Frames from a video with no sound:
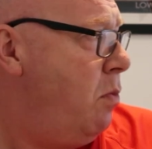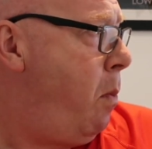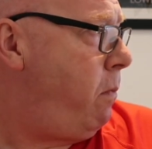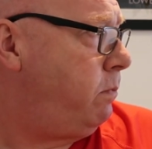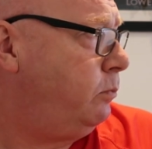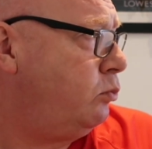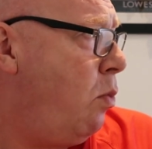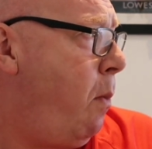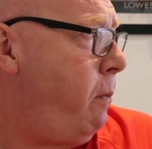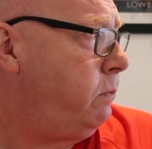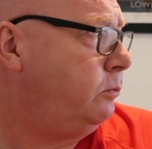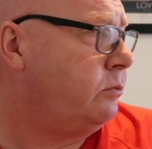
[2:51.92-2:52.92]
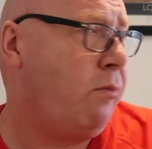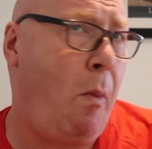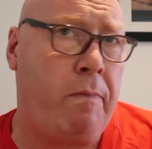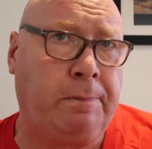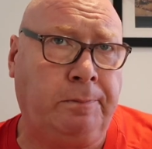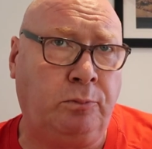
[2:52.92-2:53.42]
I think they've got a funny
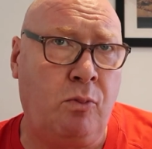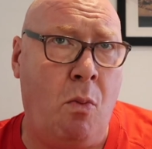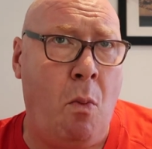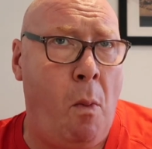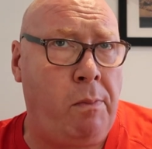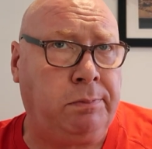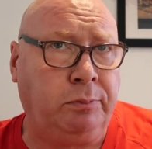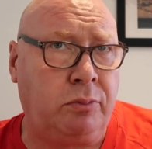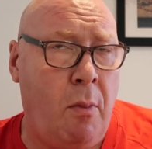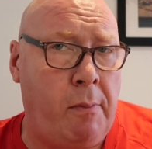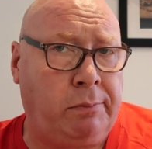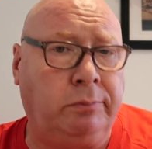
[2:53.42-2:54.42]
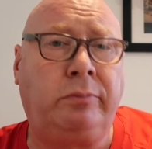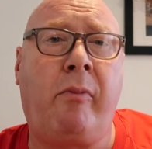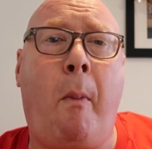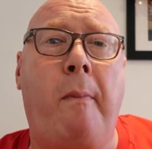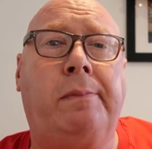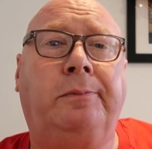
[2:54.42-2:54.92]
taste.
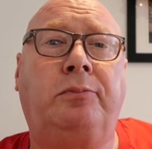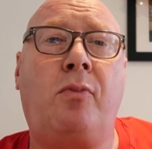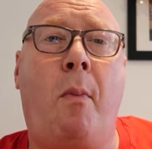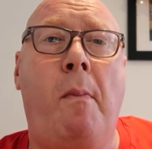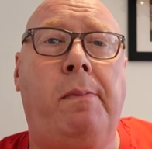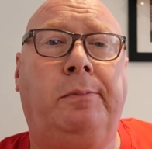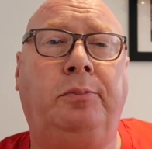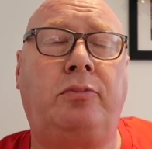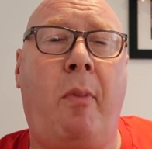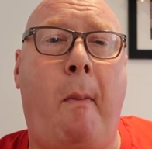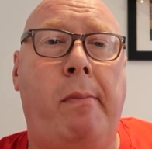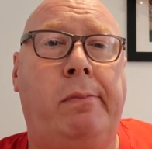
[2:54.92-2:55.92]
Maybe it's because I wasn't.